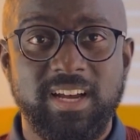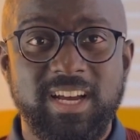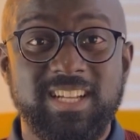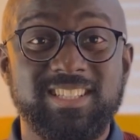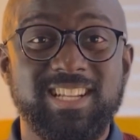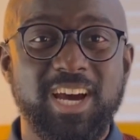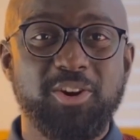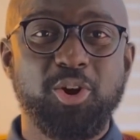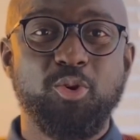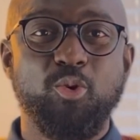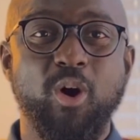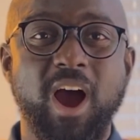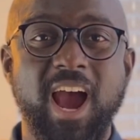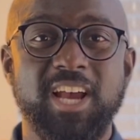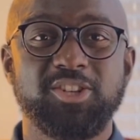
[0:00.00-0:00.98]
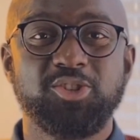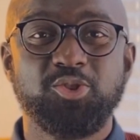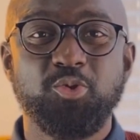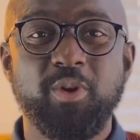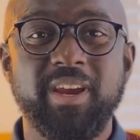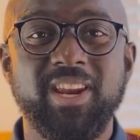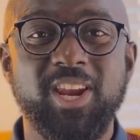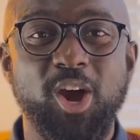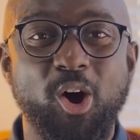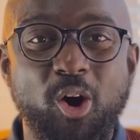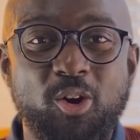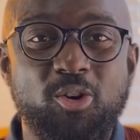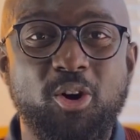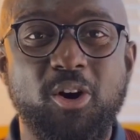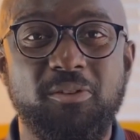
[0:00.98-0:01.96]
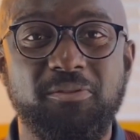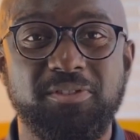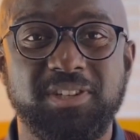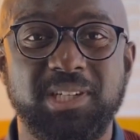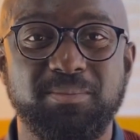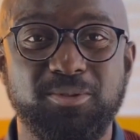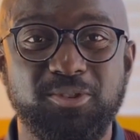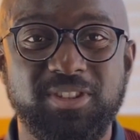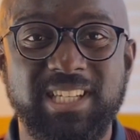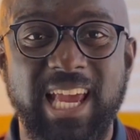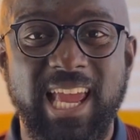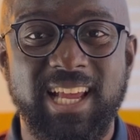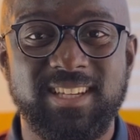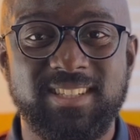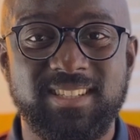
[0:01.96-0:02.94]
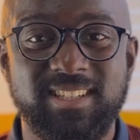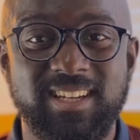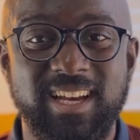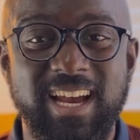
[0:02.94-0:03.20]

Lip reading: That requires doing the uncomfortable things.